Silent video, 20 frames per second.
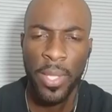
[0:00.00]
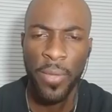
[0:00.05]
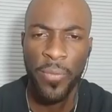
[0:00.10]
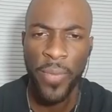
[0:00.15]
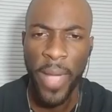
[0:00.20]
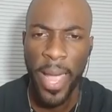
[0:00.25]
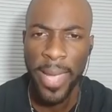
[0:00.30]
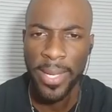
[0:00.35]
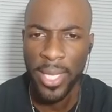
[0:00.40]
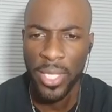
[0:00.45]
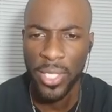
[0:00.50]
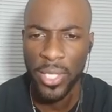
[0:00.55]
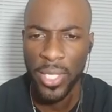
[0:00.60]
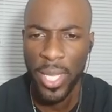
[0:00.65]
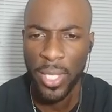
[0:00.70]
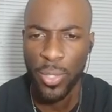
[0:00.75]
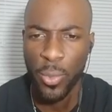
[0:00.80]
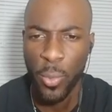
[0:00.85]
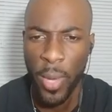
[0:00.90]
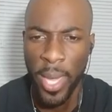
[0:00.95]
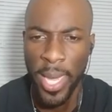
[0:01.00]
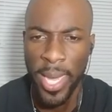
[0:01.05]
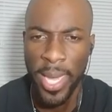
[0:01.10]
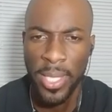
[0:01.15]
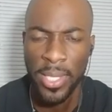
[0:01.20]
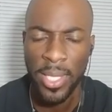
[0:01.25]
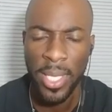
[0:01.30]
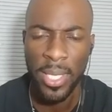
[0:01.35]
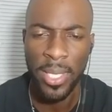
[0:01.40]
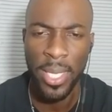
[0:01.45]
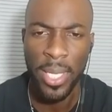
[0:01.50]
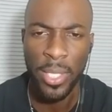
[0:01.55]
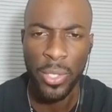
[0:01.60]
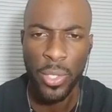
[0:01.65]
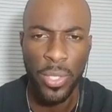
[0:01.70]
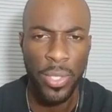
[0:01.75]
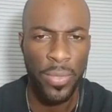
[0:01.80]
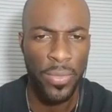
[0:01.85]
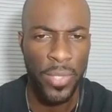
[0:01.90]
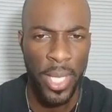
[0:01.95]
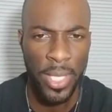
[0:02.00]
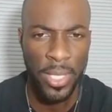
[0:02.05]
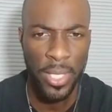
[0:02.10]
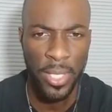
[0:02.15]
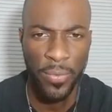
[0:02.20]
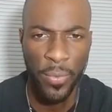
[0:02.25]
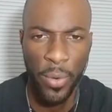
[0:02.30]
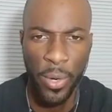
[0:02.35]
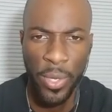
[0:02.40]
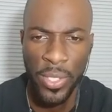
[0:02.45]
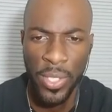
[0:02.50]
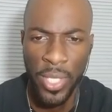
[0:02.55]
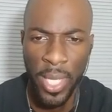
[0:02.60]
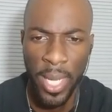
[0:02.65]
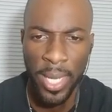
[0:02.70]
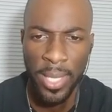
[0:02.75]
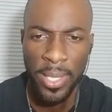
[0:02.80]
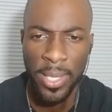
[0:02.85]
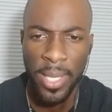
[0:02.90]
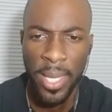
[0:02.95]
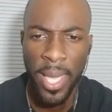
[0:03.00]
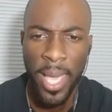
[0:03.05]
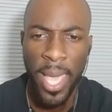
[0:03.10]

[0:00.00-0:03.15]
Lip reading: fight that she has waged in the interest of justice for her son,